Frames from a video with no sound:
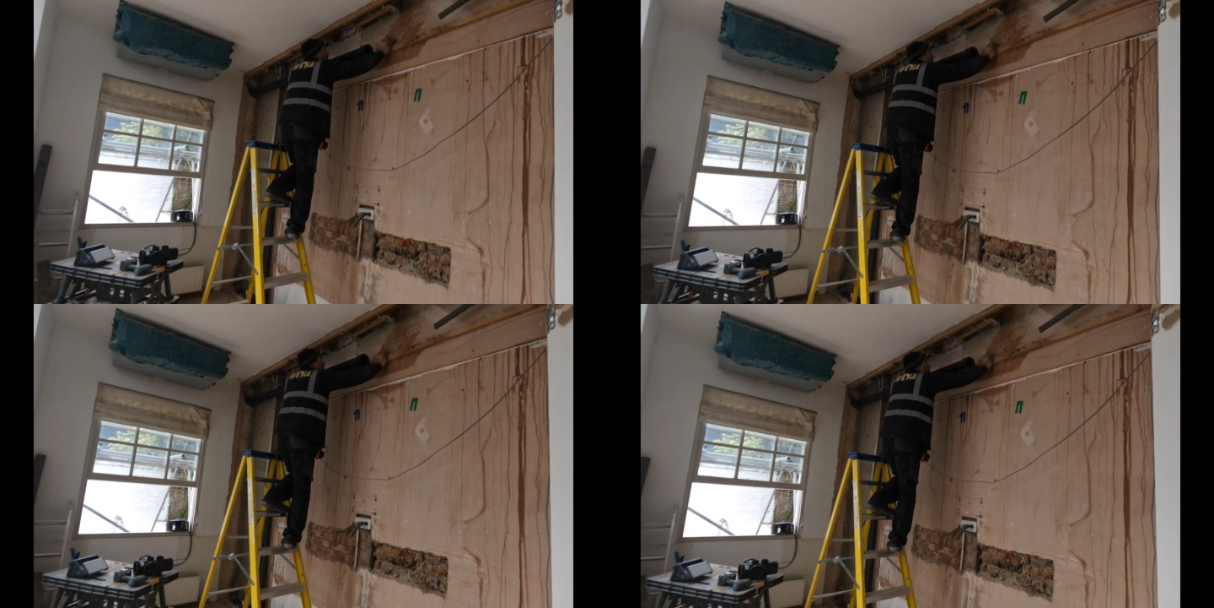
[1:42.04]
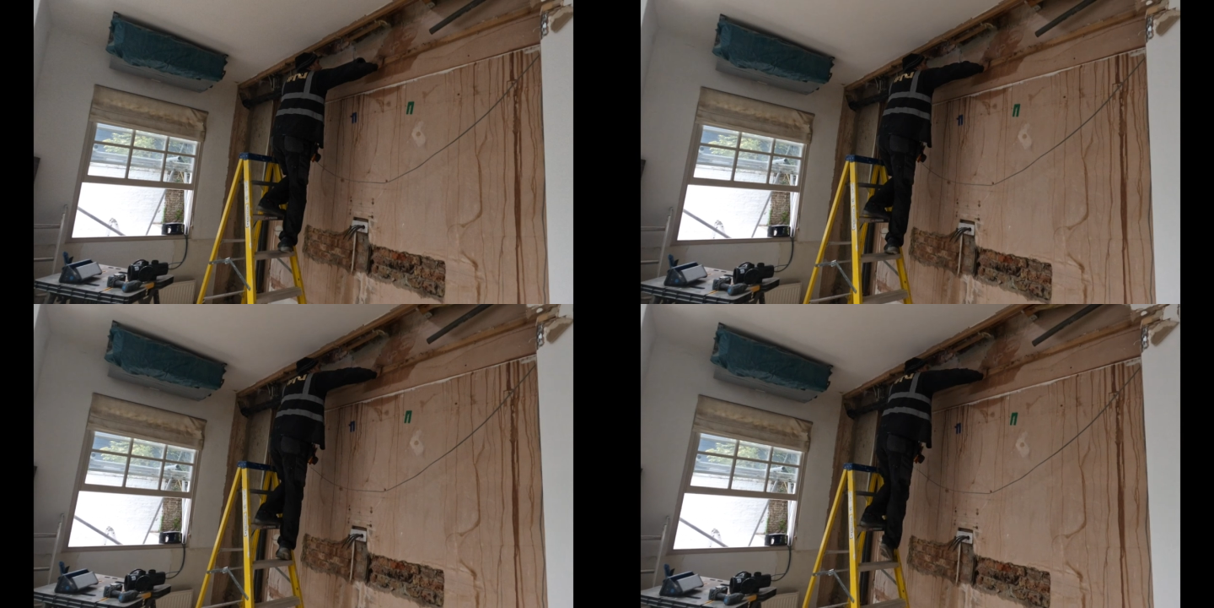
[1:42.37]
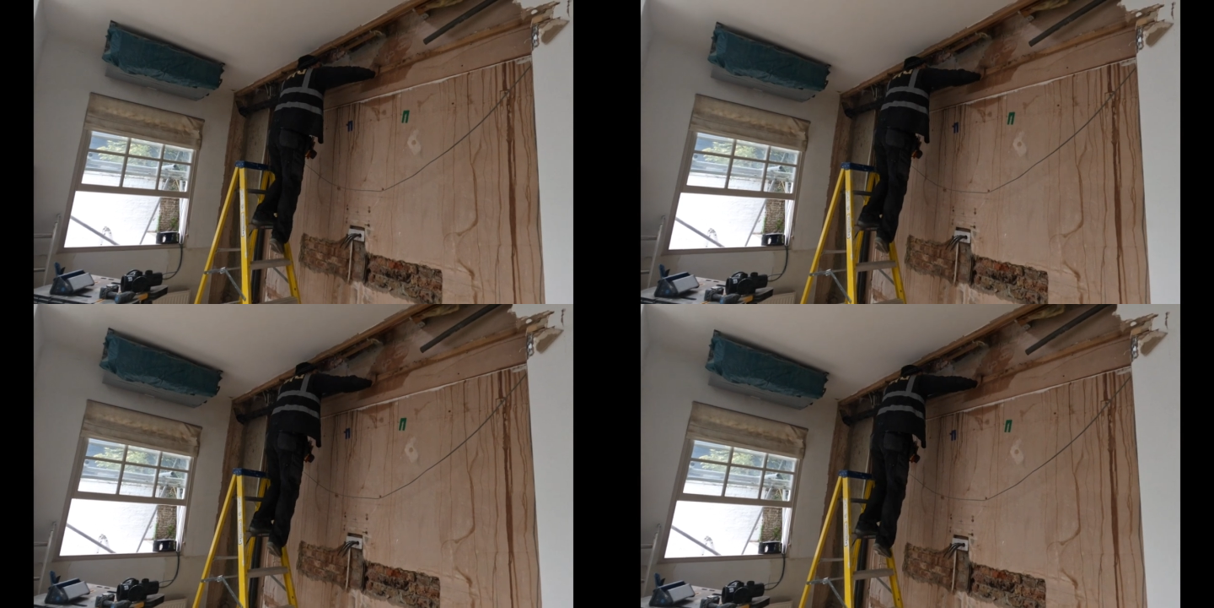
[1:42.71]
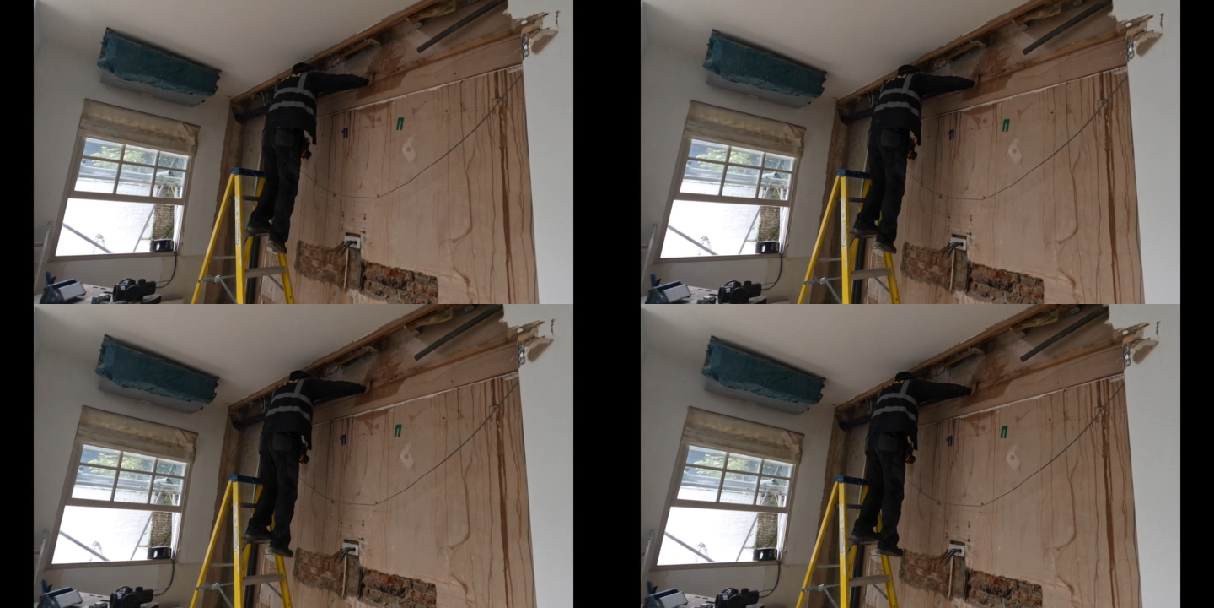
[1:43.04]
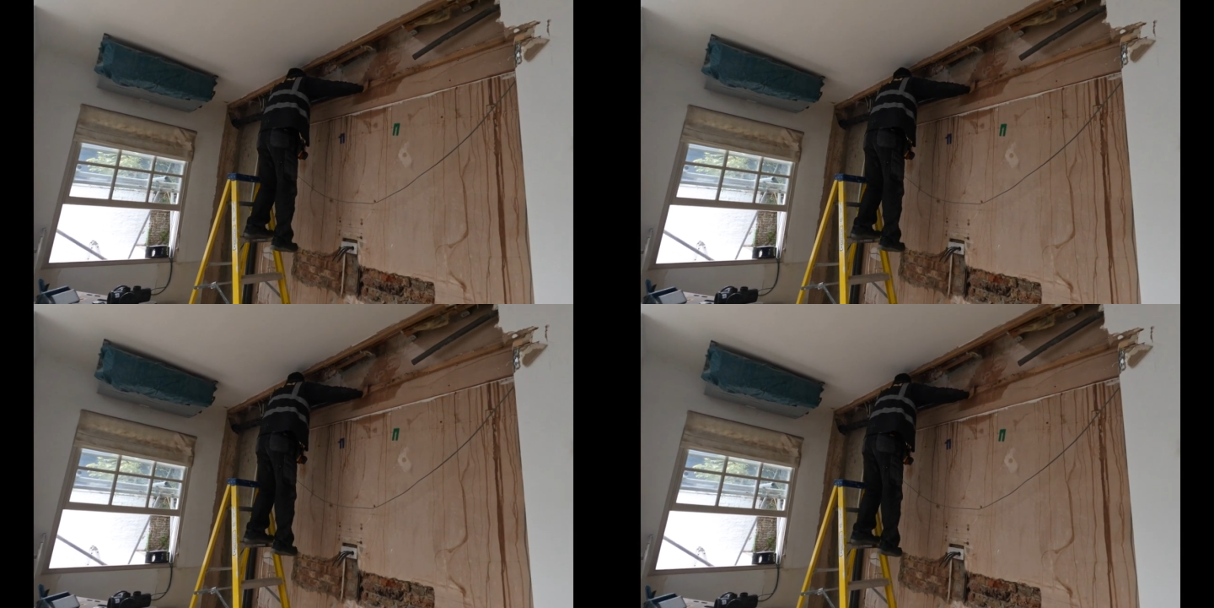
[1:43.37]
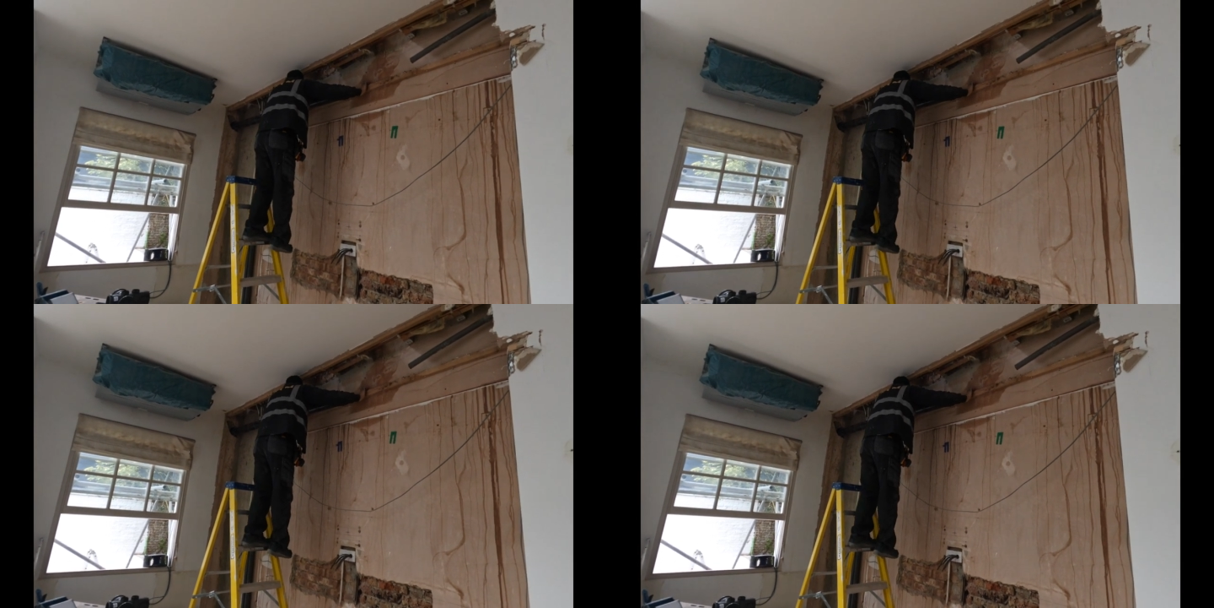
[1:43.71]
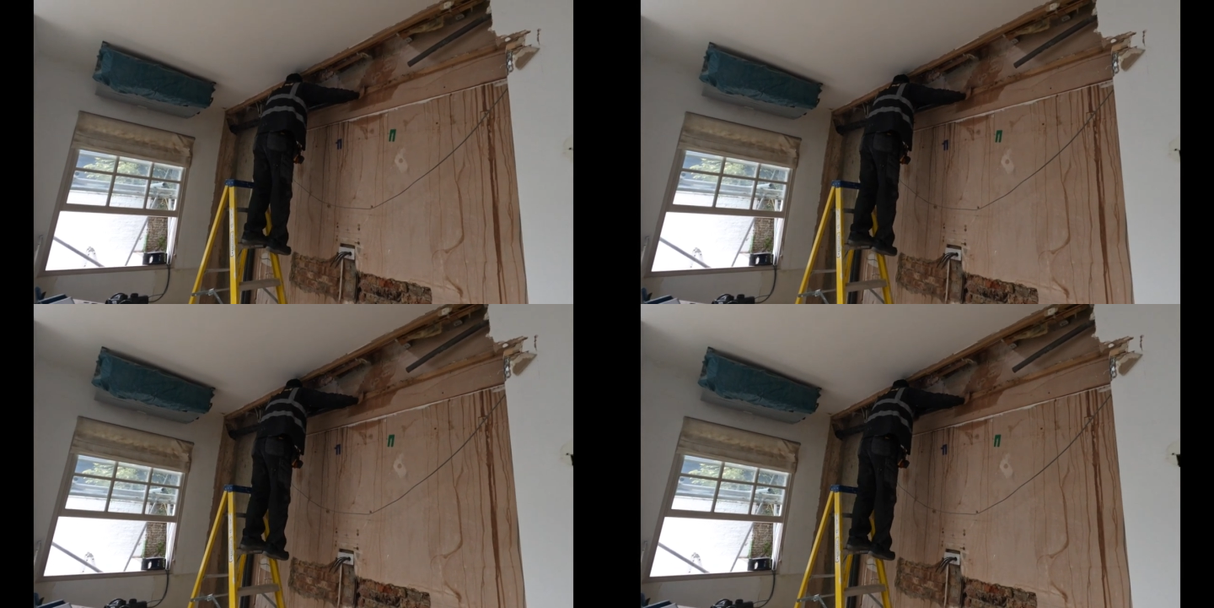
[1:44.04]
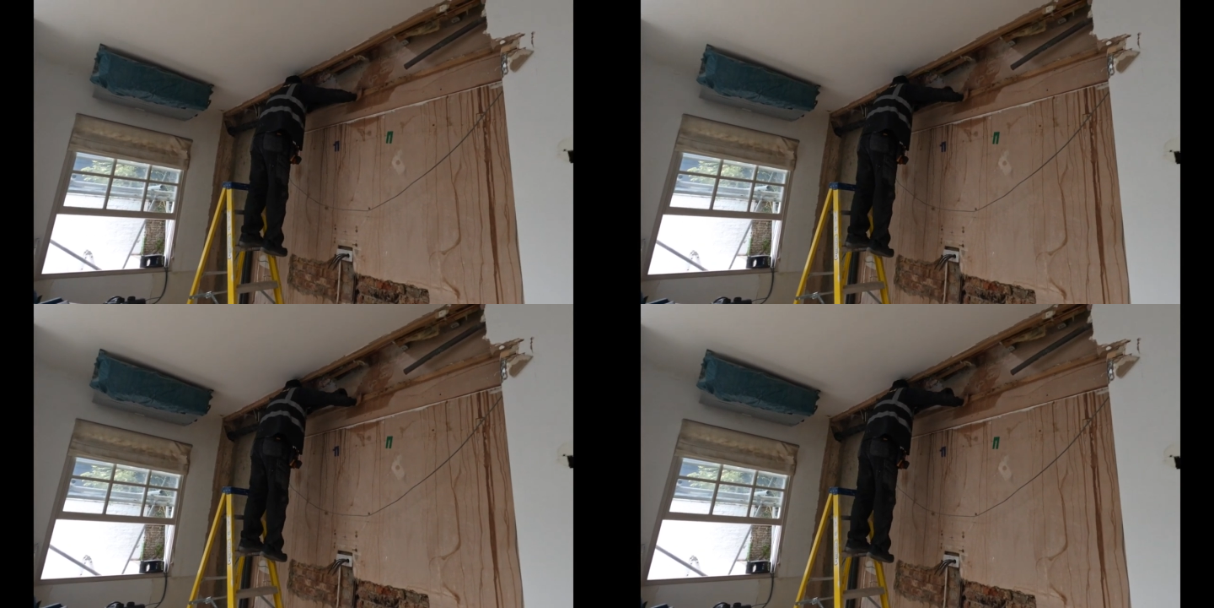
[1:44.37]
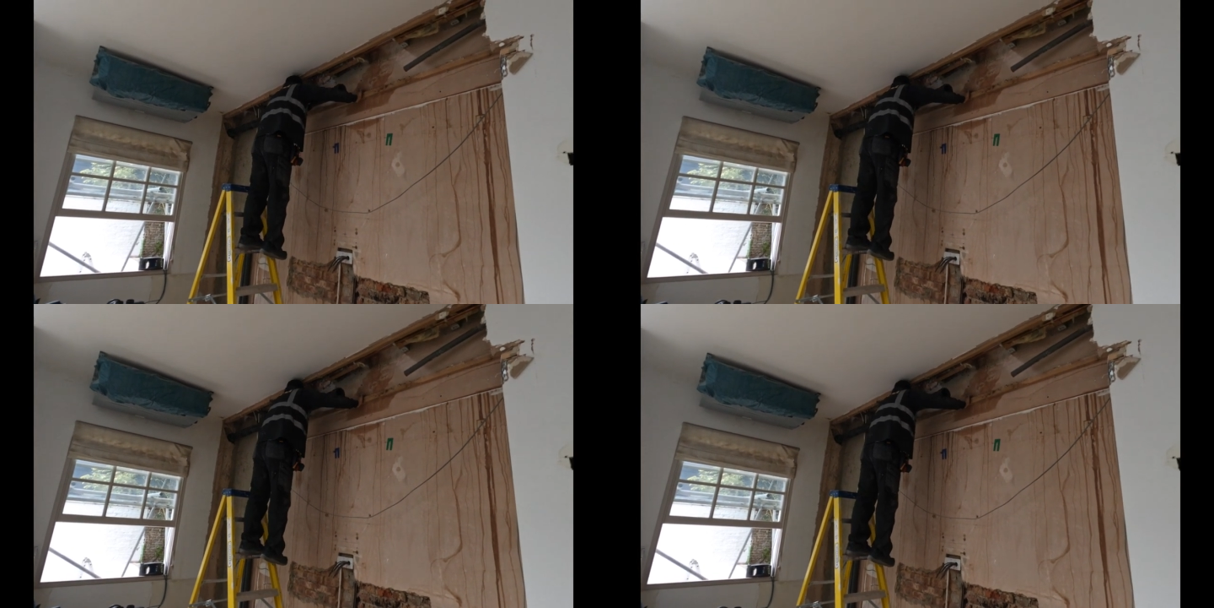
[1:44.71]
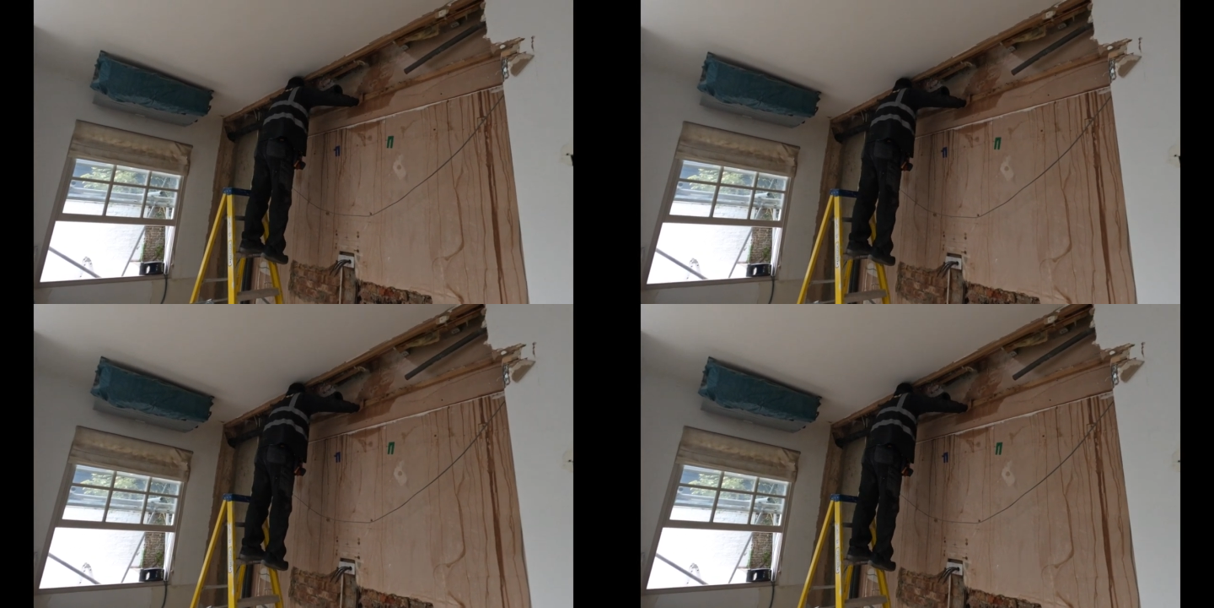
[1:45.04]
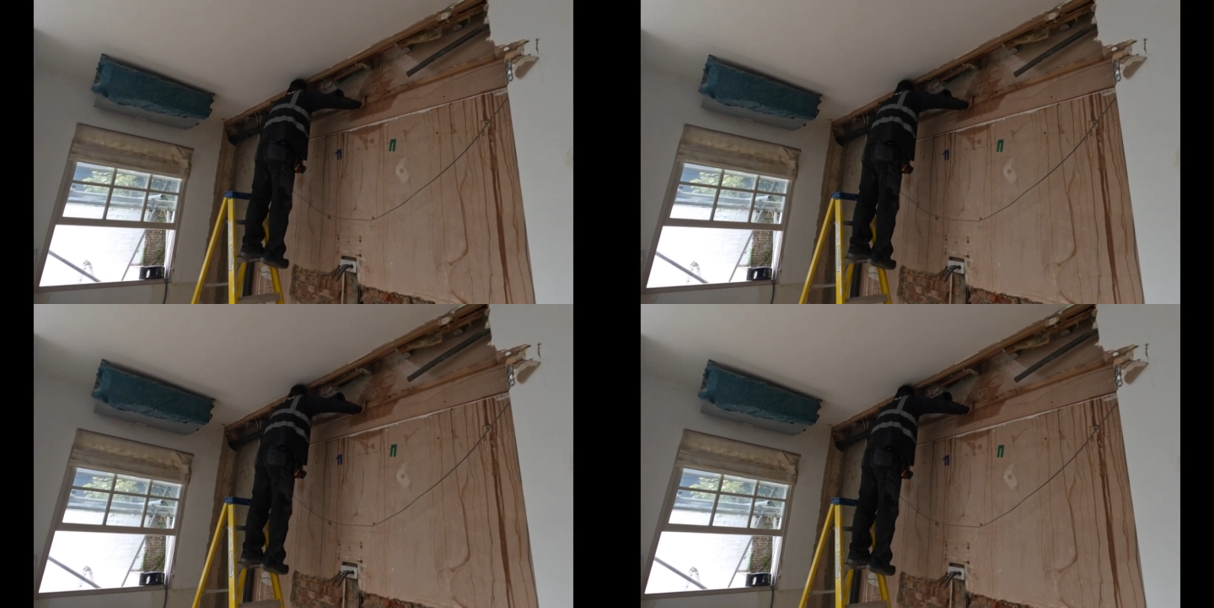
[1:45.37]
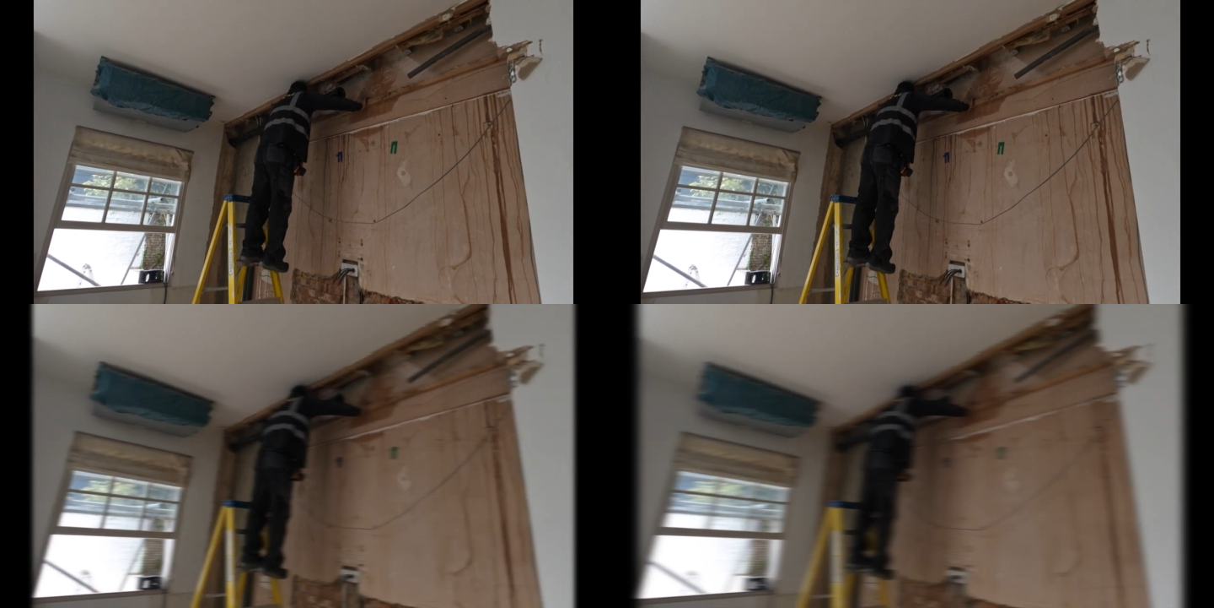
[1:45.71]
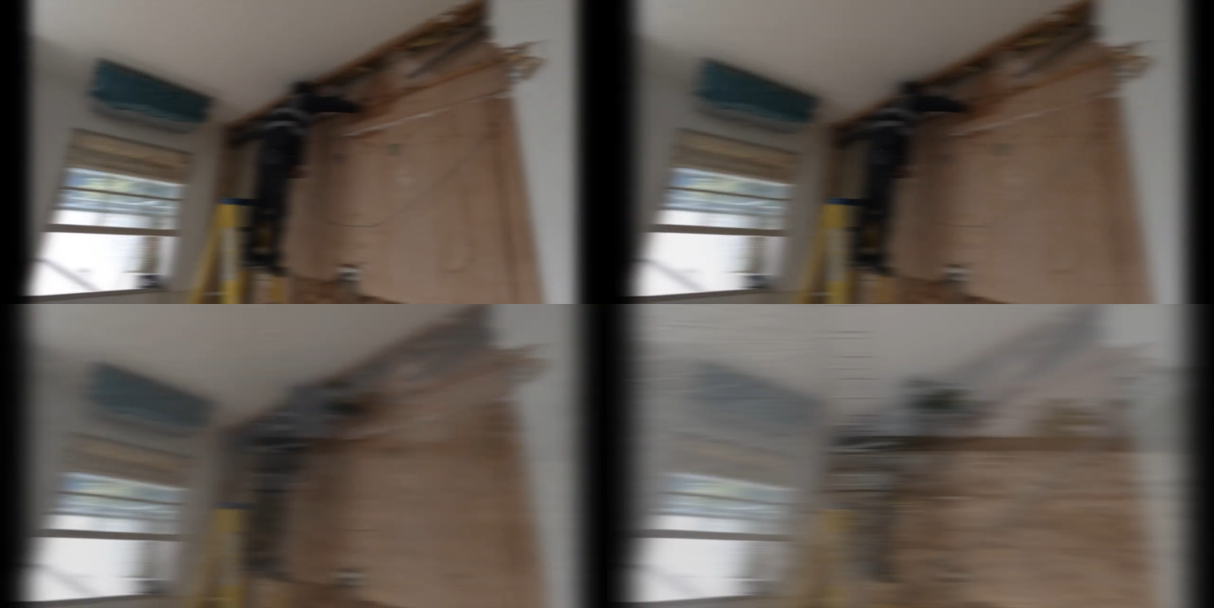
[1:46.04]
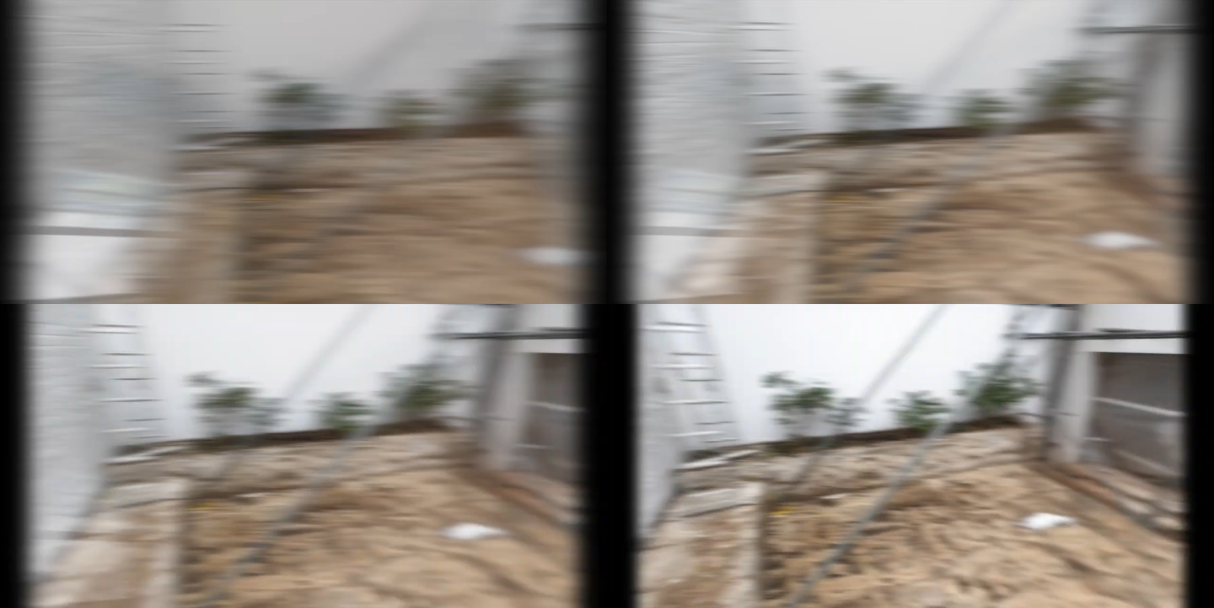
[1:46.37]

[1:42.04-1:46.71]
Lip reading: Nobody's mouth can be seen.